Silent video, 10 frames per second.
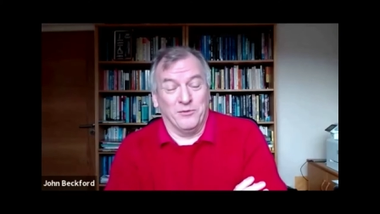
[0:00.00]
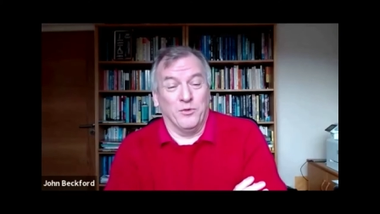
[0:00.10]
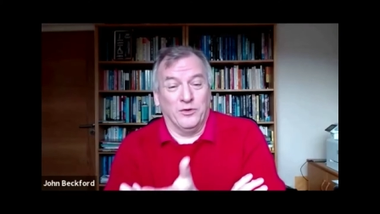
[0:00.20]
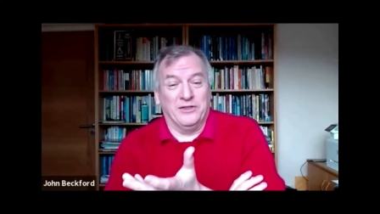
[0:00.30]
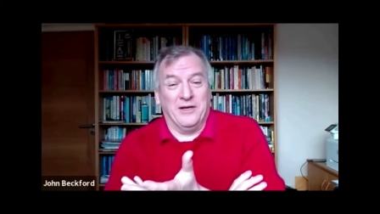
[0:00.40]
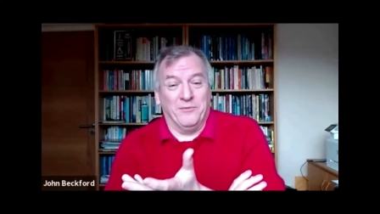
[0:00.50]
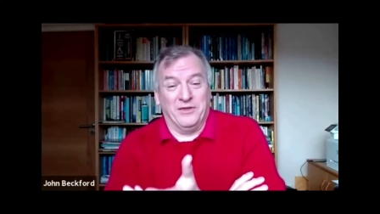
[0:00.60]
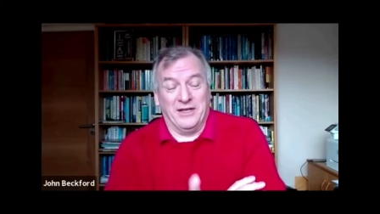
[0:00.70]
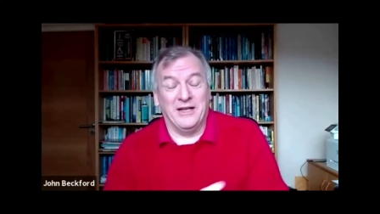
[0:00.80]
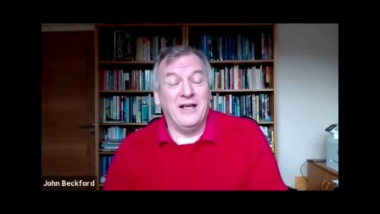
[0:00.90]
the water
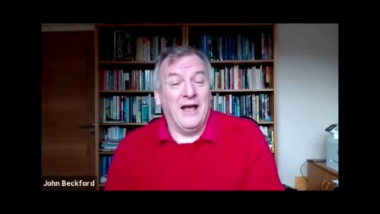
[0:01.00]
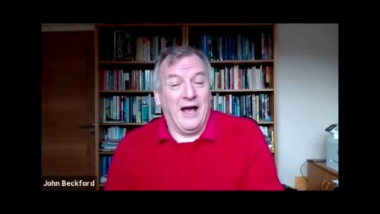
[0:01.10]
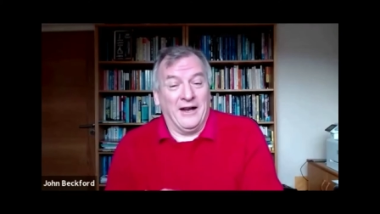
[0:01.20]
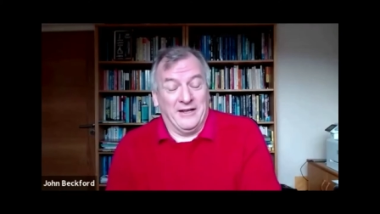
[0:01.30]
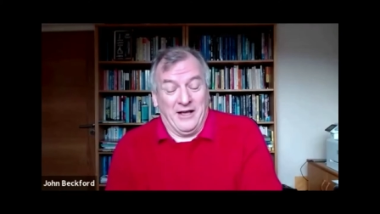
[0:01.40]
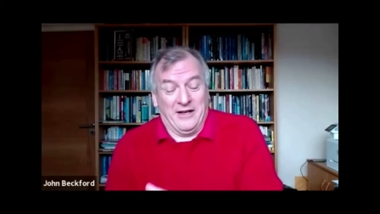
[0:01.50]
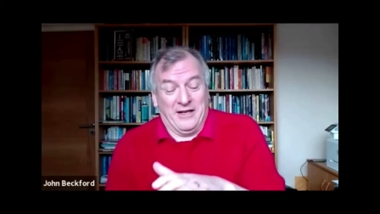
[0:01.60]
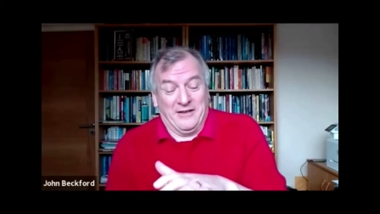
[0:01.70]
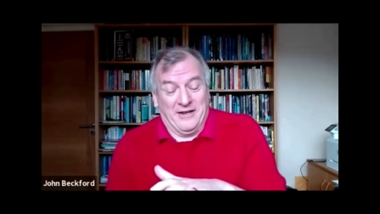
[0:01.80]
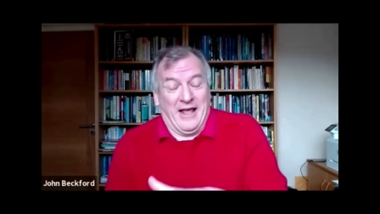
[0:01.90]
comes in and it, and it,